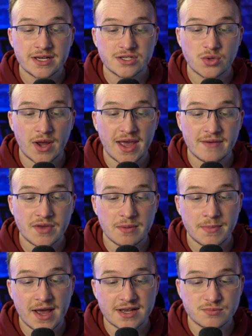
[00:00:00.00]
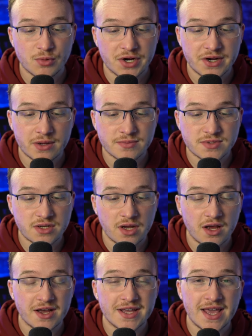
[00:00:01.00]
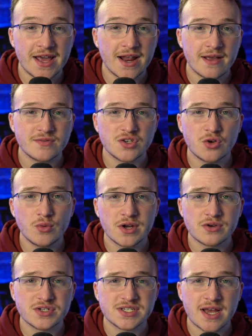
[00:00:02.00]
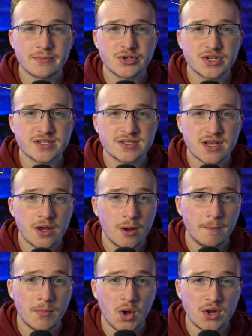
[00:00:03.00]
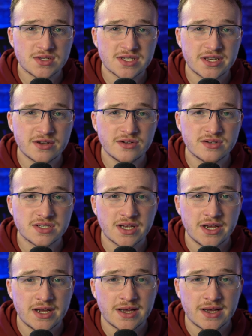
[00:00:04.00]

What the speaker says: So I have 8 pass breakups. Again, I have 2 interceptions, ball skills.